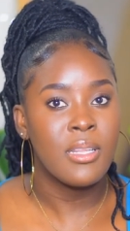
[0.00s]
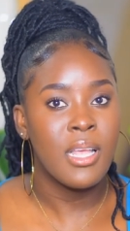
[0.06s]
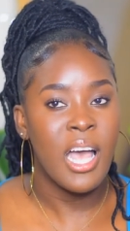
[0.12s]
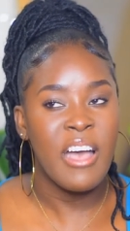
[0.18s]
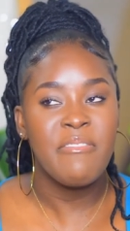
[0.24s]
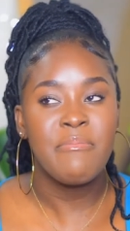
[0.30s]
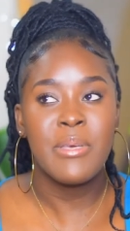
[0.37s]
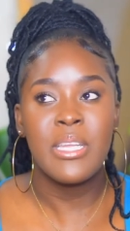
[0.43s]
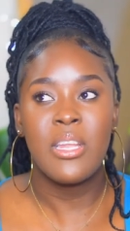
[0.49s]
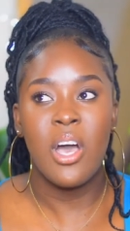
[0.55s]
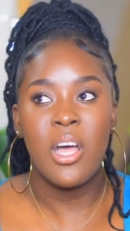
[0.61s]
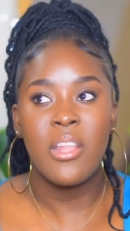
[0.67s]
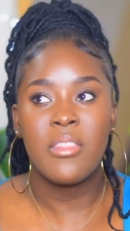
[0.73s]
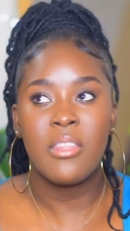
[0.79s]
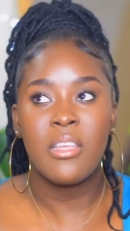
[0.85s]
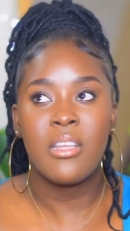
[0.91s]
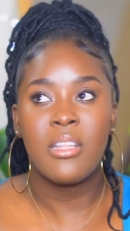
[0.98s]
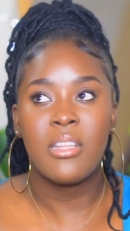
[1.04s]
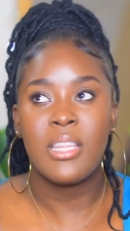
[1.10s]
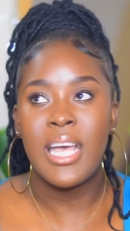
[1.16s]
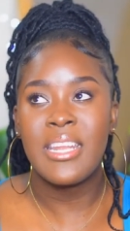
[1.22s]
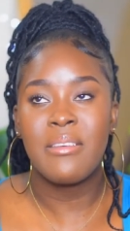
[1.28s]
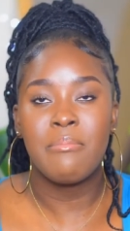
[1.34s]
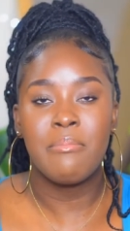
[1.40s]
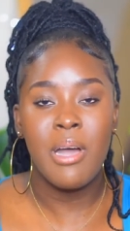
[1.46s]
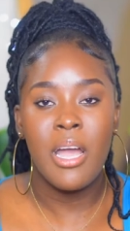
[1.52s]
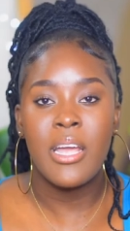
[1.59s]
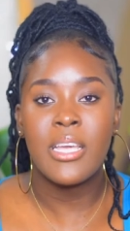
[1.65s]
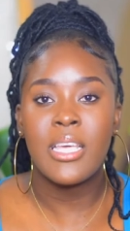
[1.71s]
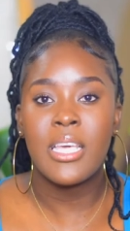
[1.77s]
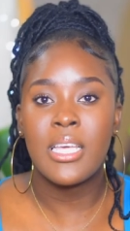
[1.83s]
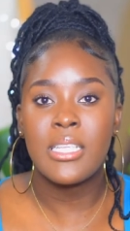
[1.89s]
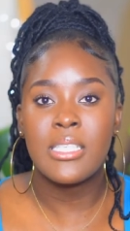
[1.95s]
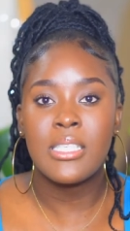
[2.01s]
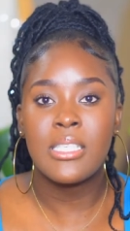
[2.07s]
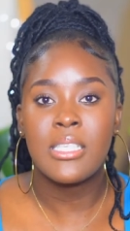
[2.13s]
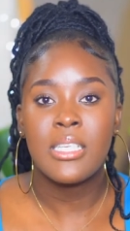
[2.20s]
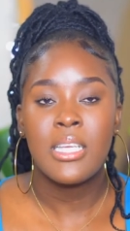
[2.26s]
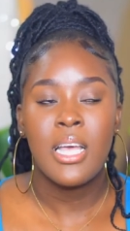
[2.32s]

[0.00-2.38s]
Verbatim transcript: have been on the like the market